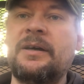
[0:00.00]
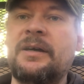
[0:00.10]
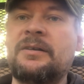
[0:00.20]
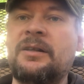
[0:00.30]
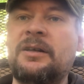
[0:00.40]

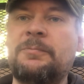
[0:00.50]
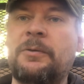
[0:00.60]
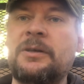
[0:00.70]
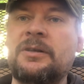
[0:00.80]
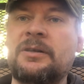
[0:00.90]
until these
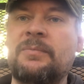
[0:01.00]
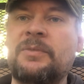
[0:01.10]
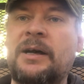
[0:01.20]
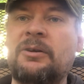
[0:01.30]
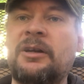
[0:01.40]
prices come
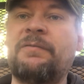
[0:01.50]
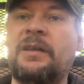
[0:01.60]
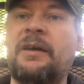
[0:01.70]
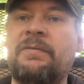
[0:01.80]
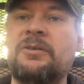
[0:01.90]
down, and if
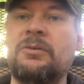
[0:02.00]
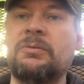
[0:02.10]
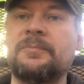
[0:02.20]
they ever do.